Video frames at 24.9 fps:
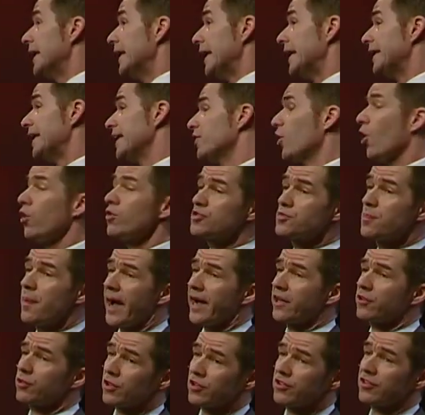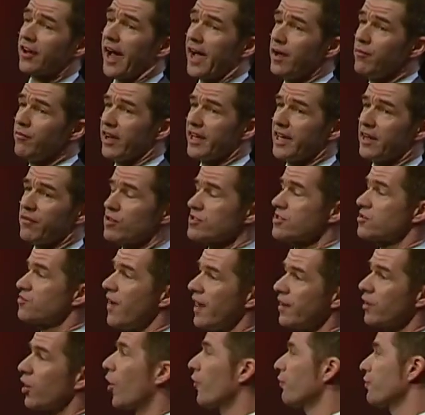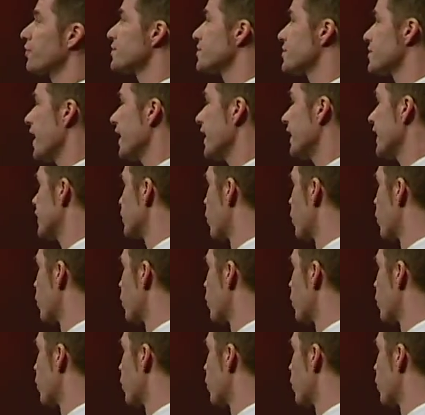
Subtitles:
It goes back to a time when I was very often staying